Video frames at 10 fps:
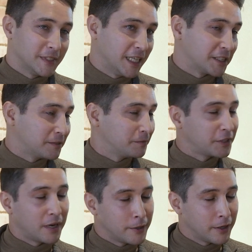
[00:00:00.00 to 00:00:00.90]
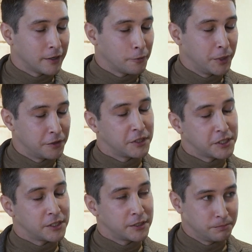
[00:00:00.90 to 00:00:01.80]
Yes, so, winter
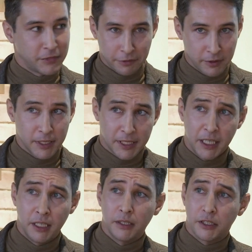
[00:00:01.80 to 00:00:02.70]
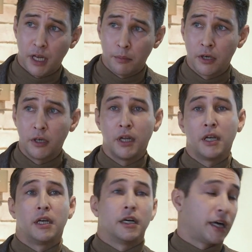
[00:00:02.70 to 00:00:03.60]
is definitely skiing. Summer,
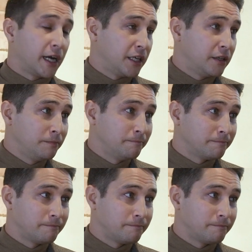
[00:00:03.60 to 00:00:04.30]
hiking.